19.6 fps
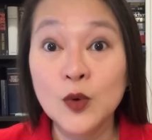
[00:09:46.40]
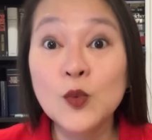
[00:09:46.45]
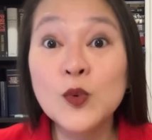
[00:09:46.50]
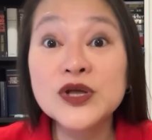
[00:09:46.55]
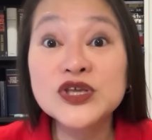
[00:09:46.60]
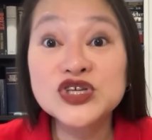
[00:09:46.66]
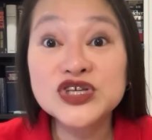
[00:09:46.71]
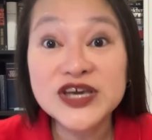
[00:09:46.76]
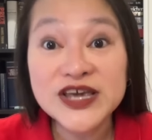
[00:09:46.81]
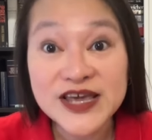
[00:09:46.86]

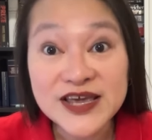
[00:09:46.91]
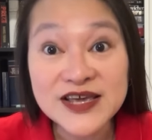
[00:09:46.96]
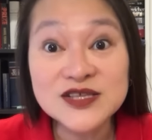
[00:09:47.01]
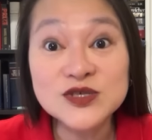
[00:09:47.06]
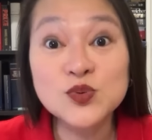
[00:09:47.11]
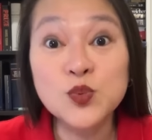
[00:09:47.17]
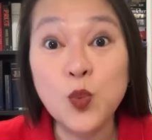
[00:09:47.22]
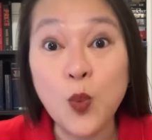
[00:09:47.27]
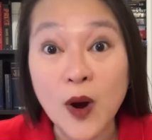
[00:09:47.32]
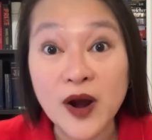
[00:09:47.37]
which
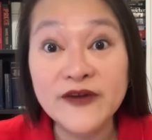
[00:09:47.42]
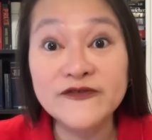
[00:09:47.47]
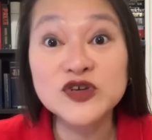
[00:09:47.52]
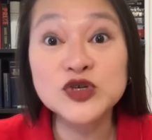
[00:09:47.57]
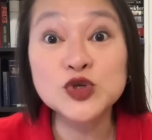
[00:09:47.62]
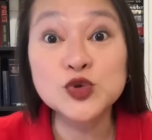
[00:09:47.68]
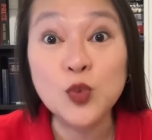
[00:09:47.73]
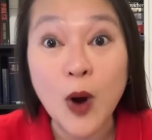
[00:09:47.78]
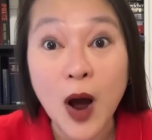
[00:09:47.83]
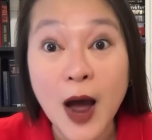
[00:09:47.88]
is one of
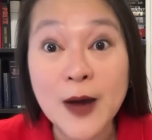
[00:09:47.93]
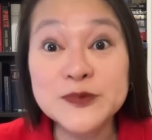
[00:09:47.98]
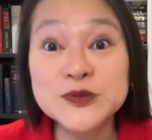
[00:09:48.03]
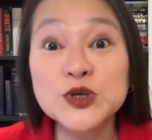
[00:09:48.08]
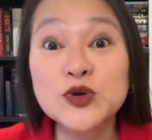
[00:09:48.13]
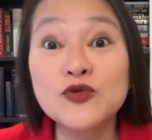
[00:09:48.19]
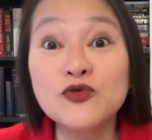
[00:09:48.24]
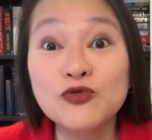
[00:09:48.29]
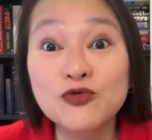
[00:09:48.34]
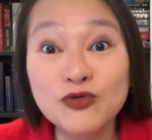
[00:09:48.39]
Schwab's
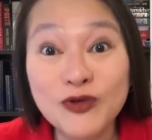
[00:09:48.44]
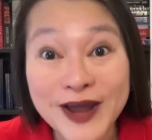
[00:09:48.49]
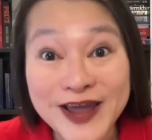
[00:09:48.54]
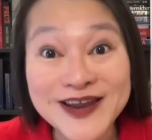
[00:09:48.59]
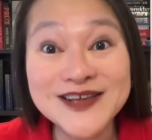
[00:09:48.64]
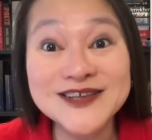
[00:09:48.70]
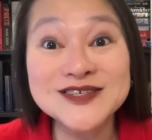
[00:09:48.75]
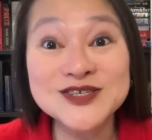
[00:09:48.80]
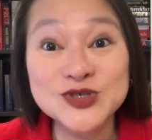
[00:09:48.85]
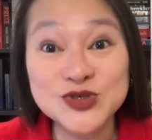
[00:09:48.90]

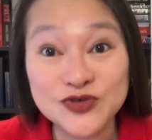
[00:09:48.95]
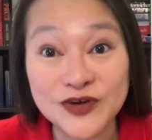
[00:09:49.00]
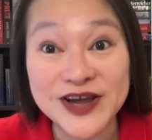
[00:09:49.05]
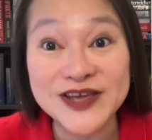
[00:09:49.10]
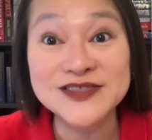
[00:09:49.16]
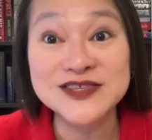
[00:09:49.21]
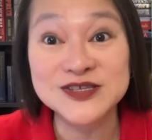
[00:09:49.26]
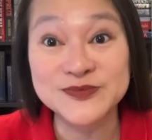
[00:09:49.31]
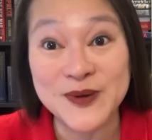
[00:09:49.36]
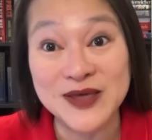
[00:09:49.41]
greatest
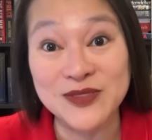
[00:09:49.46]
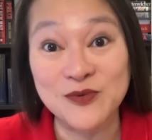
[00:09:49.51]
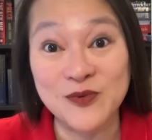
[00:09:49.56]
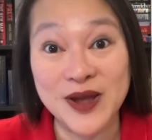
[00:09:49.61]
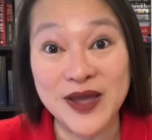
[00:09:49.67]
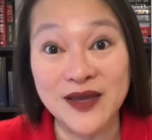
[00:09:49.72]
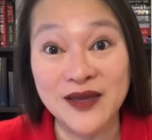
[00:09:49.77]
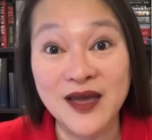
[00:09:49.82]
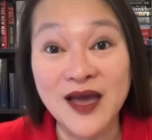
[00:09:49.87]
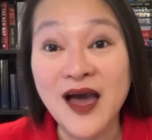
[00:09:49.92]
strengths, by the
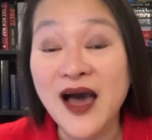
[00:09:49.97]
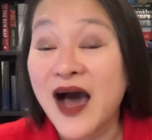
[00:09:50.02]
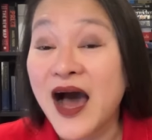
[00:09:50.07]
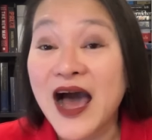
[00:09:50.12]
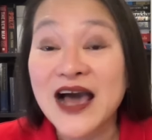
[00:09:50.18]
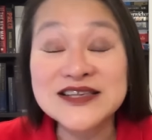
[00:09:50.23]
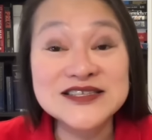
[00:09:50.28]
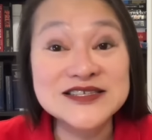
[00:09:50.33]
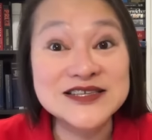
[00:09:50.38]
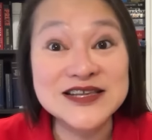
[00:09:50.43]
way.
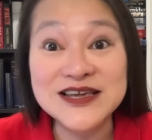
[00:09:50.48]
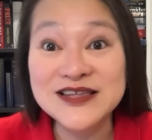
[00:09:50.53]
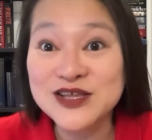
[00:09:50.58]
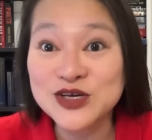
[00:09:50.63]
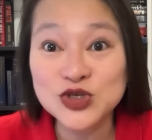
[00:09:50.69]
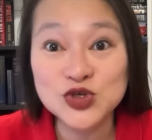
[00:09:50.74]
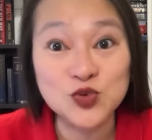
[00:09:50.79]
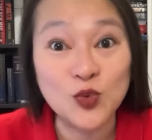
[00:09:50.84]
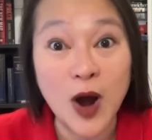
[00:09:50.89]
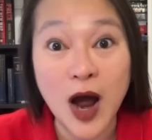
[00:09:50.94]
I see the
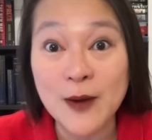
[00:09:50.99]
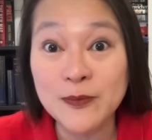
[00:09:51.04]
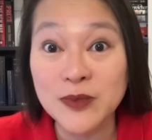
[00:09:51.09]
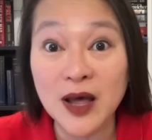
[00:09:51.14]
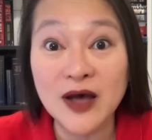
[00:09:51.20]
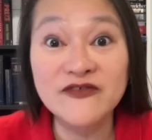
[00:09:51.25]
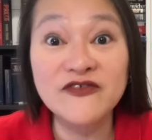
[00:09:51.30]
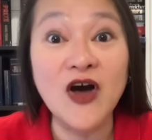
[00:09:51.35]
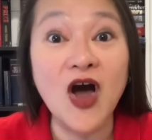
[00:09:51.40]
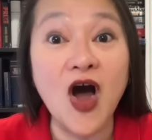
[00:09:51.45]
Schwab
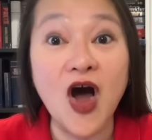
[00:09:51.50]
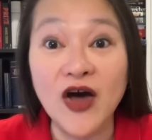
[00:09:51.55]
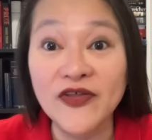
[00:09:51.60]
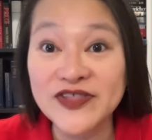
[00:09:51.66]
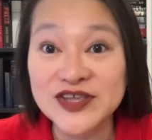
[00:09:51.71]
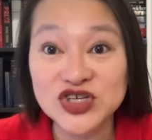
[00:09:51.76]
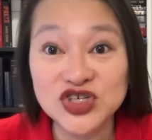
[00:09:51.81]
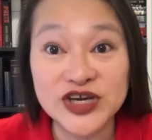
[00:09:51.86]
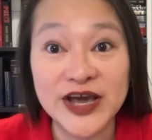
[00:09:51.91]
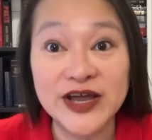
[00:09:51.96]
love on
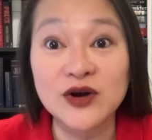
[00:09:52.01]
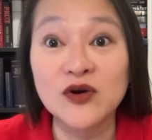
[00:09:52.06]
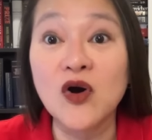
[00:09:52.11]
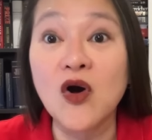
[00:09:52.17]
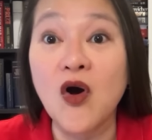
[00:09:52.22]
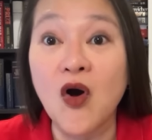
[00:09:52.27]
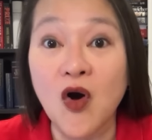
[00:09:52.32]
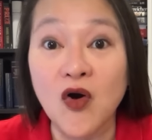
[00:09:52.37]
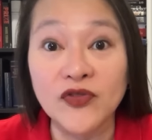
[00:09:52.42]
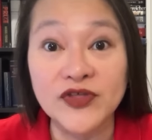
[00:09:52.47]
this channel
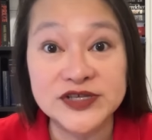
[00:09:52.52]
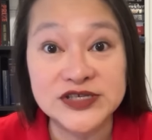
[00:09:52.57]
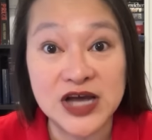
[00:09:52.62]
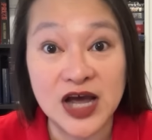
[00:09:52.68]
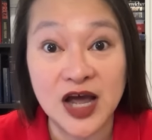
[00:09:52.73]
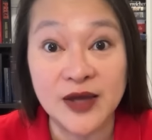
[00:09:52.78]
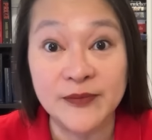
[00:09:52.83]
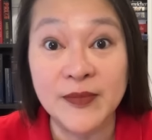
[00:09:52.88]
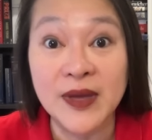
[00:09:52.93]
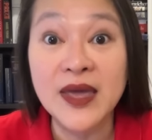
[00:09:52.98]
all the
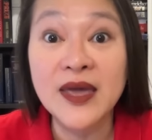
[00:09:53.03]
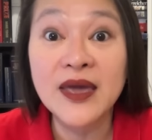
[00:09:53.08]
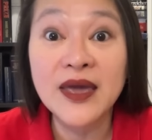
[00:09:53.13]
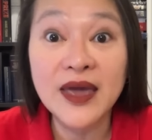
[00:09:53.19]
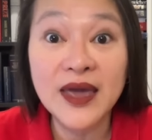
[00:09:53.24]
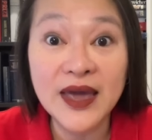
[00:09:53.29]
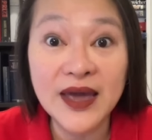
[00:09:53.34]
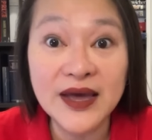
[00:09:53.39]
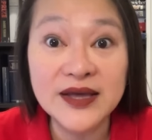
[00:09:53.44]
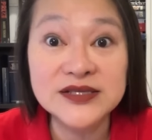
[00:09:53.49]
time,
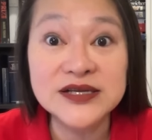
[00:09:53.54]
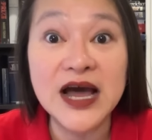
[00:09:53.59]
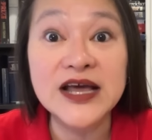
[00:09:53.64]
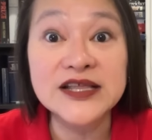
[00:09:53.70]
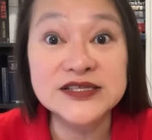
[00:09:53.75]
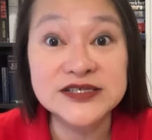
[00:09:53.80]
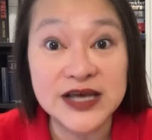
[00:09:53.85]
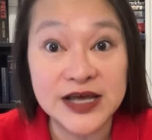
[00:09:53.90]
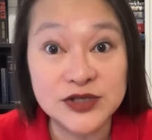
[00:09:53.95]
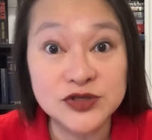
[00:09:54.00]
and I
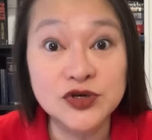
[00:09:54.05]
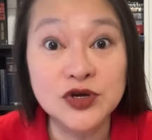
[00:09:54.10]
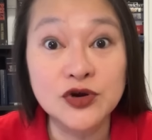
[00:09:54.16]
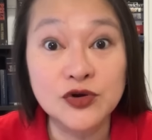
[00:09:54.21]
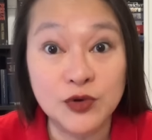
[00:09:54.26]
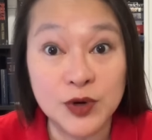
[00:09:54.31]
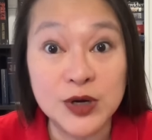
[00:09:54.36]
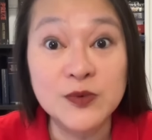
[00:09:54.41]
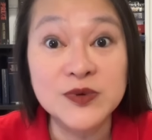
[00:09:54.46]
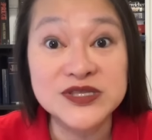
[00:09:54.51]
tend to
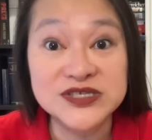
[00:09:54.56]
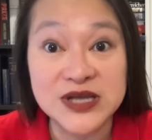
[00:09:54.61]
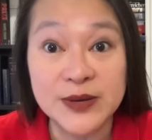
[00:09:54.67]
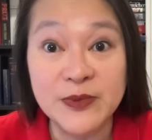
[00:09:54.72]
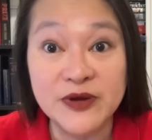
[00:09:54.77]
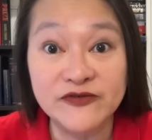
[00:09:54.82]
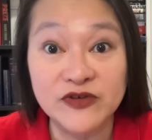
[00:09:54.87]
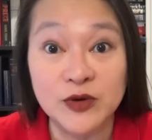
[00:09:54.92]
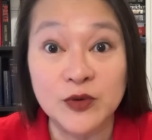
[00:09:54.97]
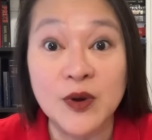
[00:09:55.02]
agree with some
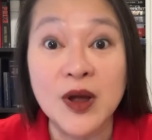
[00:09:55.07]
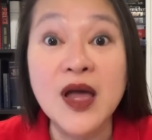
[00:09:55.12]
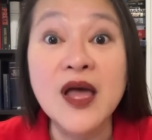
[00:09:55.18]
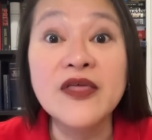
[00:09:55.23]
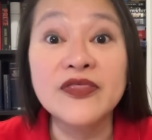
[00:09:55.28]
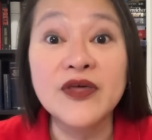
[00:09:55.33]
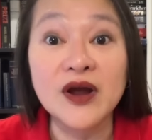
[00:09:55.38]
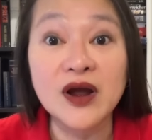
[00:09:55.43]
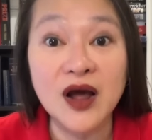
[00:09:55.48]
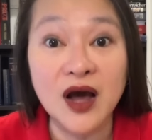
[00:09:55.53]
of you.
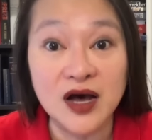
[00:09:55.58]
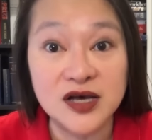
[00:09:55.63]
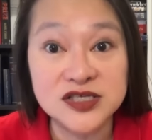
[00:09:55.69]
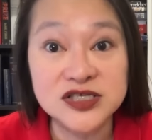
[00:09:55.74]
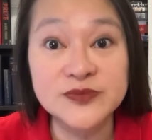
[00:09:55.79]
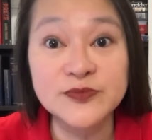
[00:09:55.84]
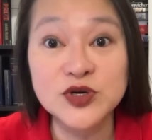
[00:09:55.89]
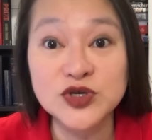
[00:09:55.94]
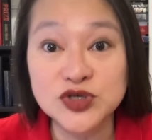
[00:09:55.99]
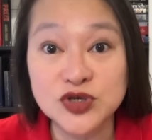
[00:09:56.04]
Their
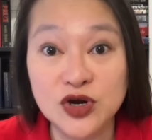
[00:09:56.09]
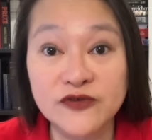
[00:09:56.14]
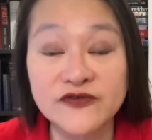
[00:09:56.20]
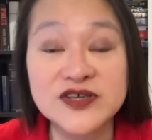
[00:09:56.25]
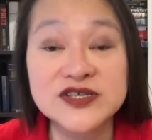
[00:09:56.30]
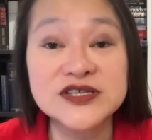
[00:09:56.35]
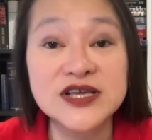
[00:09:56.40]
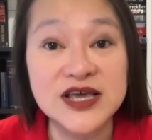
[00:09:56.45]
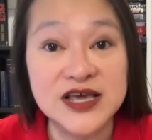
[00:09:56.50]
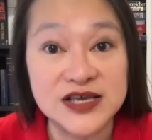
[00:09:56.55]
customer
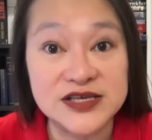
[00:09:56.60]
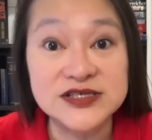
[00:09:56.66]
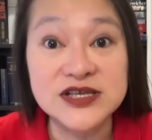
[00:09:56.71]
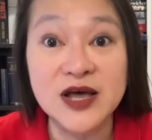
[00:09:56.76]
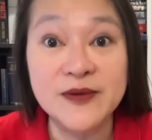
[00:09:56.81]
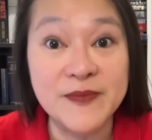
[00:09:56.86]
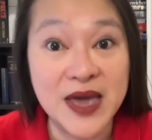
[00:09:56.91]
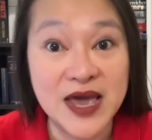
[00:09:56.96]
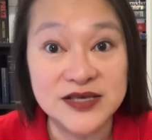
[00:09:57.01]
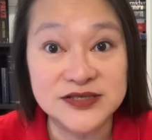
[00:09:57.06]
service is
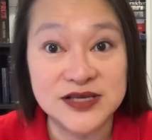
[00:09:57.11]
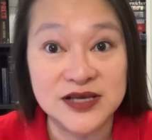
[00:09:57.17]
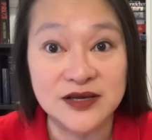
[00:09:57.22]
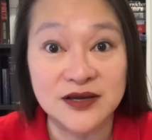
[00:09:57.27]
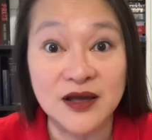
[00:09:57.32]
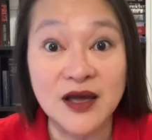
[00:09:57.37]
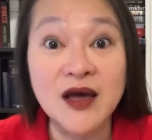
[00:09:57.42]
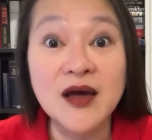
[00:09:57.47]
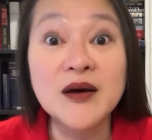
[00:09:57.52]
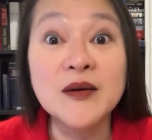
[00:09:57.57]
amazing.
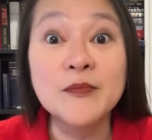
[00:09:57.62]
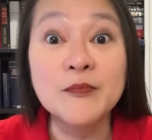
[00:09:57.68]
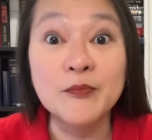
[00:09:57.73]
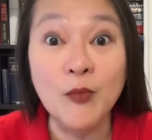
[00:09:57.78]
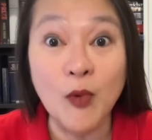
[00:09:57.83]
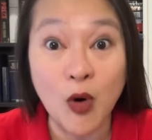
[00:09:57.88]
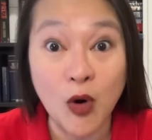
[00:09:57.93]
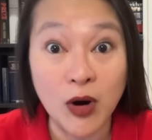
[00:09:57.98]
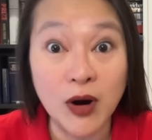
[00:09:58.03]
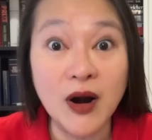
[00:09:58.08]

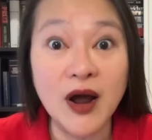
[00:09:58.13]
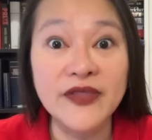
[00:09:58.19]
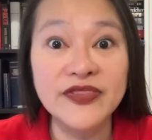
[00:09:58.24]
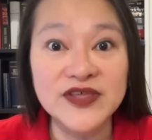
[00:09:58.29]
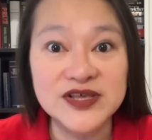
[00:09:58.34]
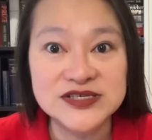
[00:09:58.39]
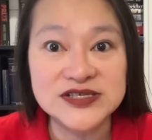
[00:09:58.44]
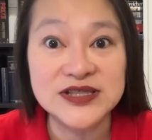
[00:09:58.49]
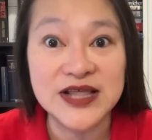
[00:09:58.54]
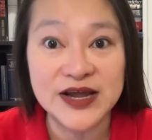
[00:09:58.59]
More on
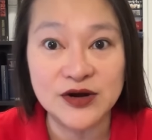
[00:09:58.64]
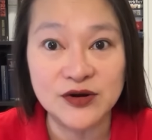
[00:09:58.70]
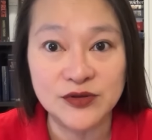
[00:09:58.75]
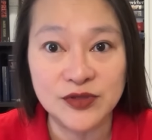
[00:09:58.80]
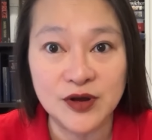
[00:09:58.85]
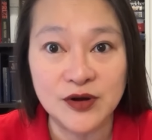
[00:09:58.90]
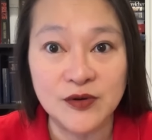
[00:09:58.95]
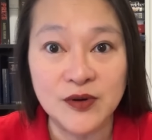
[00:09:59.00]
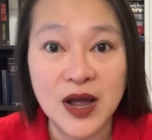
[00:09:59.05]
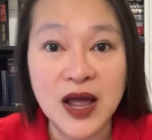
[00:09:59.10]
this later
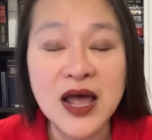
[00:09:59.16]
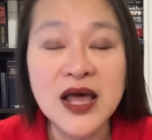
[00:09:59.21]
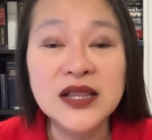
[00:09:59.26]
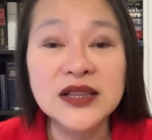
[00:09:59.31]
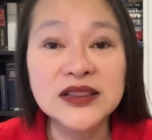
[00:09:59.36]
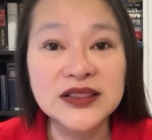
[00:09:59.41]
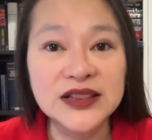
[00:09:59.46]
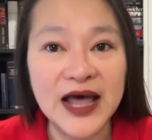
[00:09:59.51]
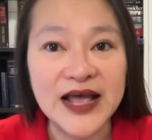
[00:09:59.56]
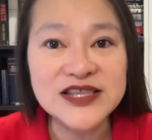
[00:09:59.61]
though.
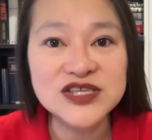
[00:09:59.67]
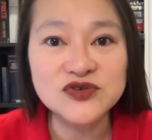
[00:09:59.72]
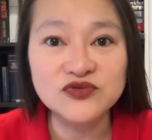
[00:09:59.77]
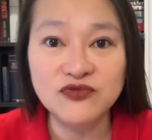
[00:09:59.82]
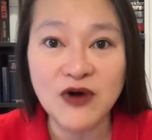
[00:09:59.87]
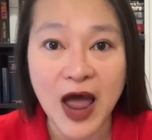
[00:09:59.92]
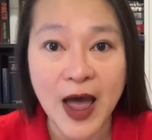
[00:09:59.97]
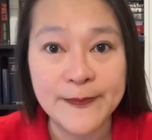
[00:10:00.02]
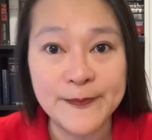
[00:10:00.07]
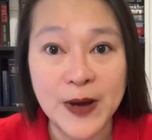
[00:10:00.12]
Let's
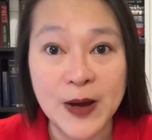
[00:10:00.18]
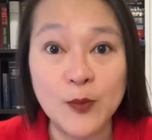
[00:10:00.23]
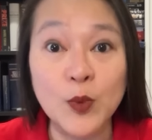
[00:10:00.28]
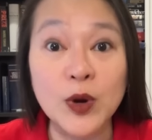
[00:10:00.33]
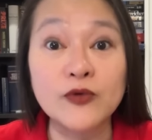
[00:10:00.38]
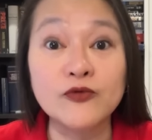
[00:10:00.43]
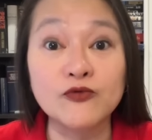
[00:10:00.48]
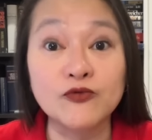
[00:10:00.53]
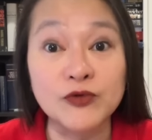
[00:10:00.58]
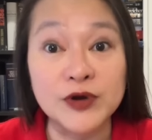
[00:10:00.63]
wrap up
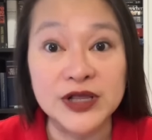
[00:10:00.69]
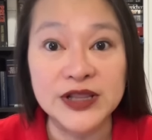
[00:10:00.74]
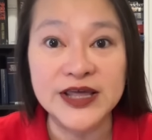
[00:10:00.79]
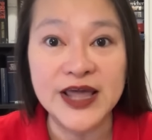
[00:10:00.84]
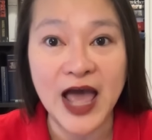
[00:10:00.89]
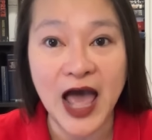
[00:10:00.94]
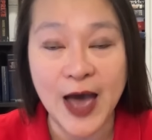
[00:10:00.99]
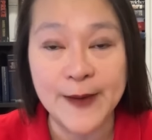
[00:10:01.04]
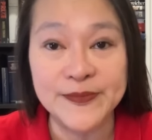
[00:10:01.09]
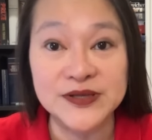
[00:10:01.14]
what really
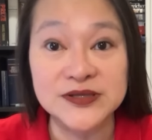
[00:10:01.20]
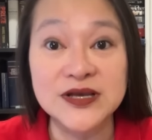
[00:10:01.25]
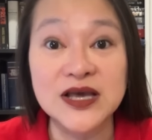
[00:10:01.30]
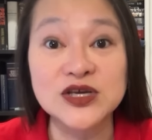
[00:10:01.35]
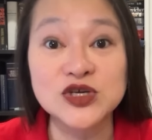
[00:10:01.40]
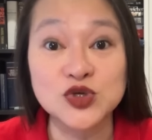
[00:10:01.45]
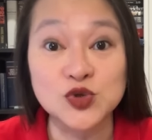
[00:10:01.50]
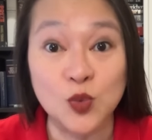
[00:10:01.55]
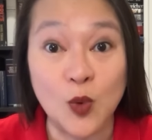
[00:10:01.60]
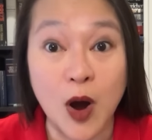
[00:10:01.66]
happened at
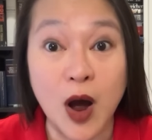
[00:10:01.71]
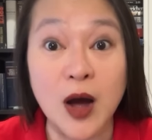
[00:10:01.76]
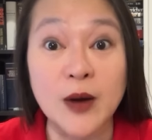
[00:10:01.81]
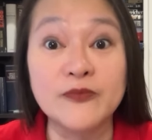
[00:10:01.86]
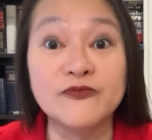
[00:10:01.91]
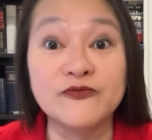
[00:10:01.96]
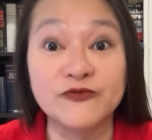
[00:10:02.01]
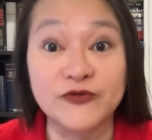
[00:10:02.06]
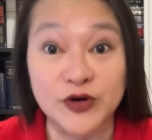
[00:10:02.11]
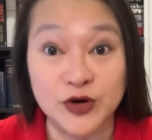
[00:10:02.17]

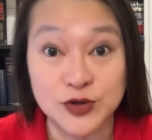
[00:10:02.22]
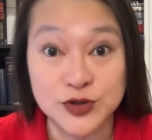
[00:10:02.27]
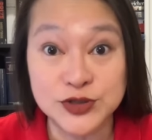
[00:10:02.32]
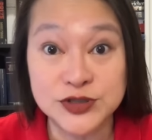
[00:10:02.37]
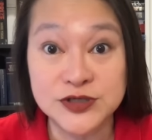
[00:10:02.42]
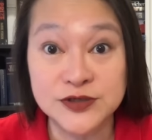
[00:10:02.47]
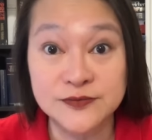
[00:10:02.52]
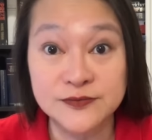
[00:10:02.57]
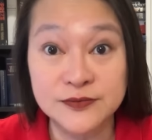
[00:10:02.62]
Schwab first.